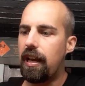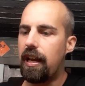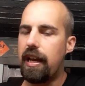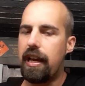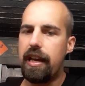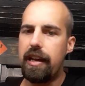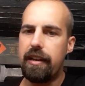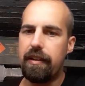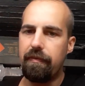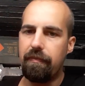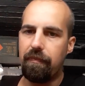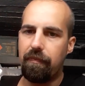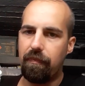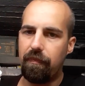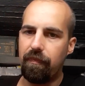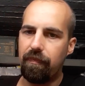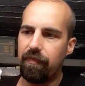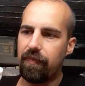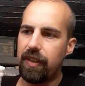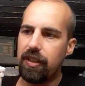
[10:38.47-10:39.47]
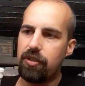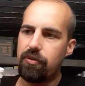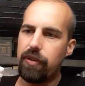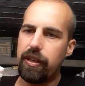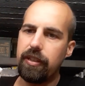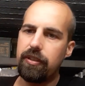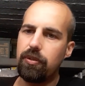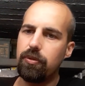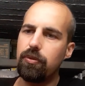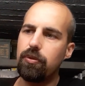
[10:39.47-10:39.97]
and
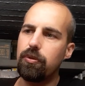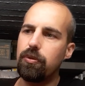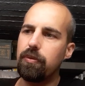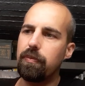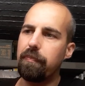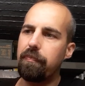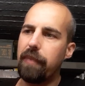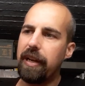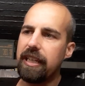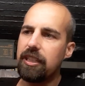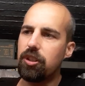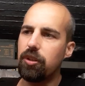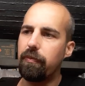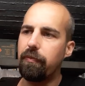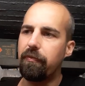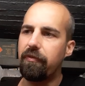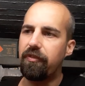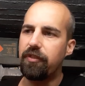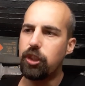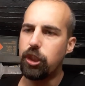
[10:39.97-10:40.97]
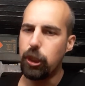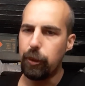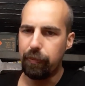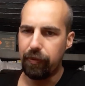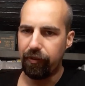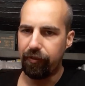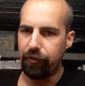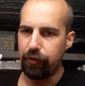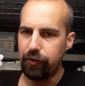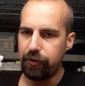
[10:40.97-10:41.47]
try to make some
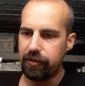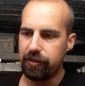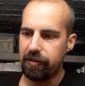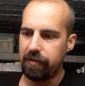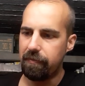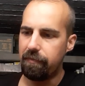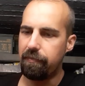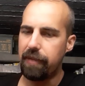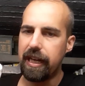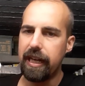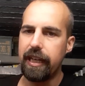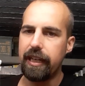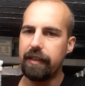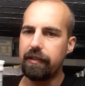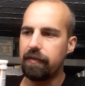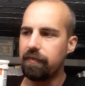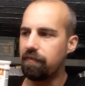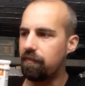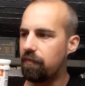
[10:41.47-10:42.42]
cheaper food by